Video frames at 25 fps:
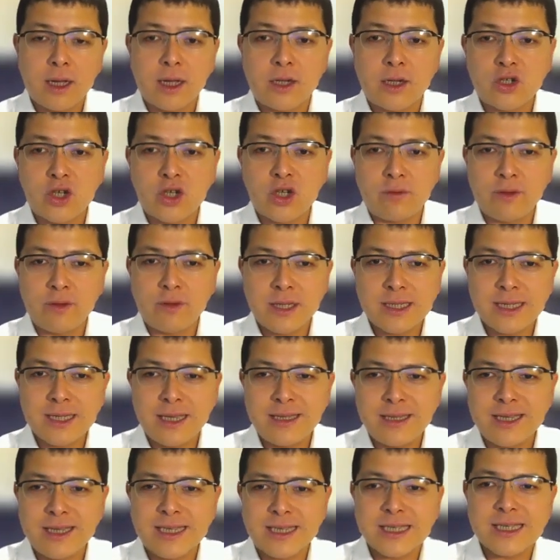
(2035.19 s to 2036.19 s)
shall we
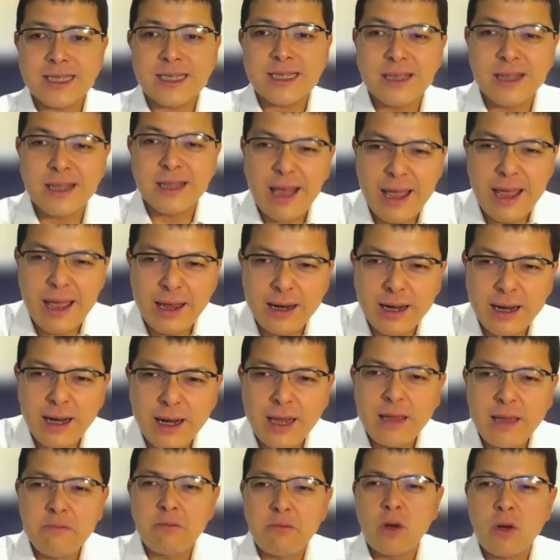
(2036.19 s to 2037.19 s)
say, the
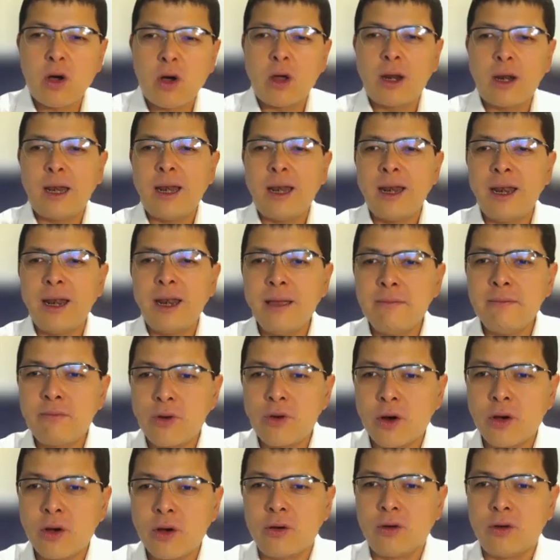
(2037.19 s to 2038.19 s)
slightly more
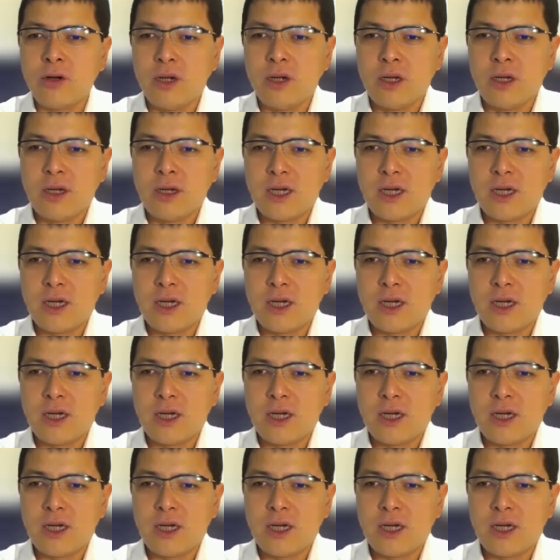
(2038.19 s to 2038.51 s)
liberal